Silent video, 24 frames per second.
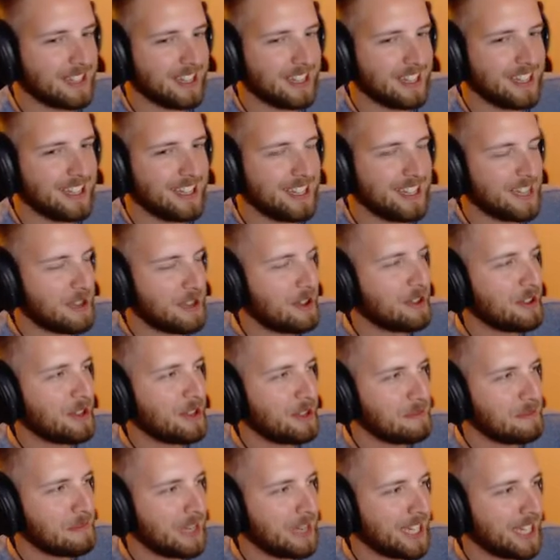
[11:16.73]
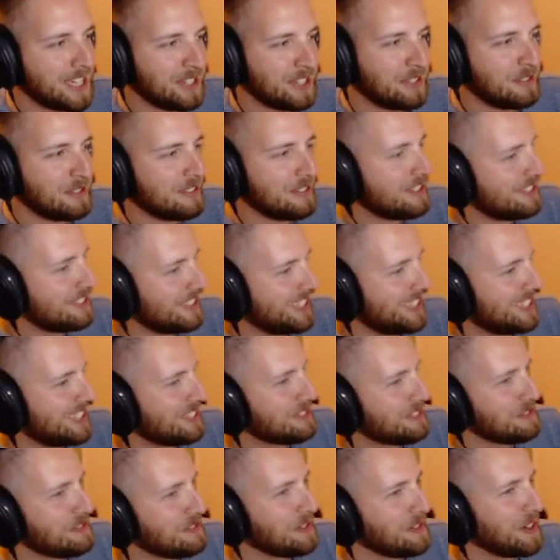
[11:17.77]
I'll ban you. Don't
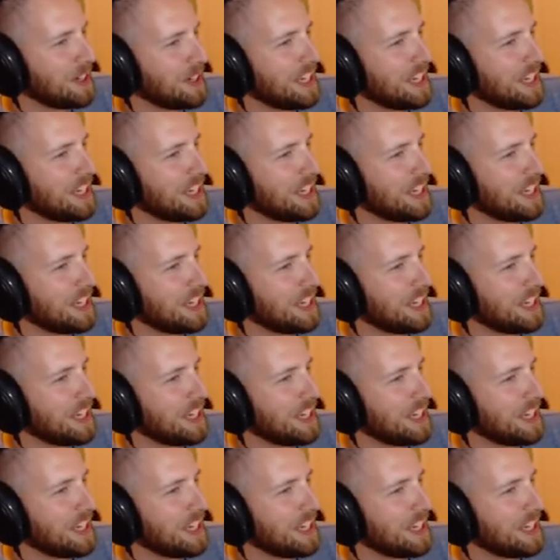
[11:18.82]
worry.